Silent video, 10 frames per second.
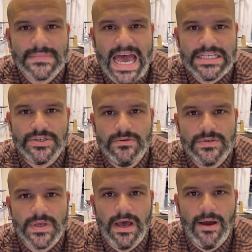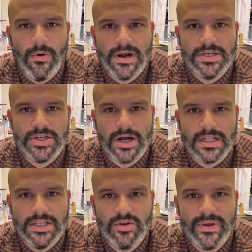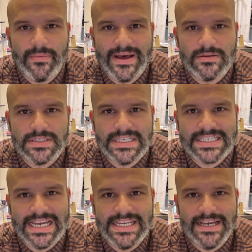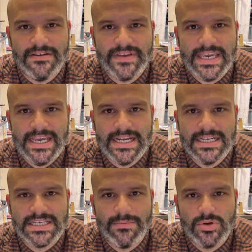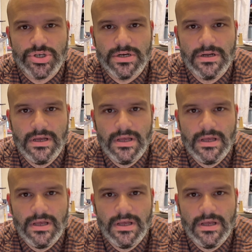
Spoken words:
Hi students, I wanted to talk a little bit about this idea of heat and temperature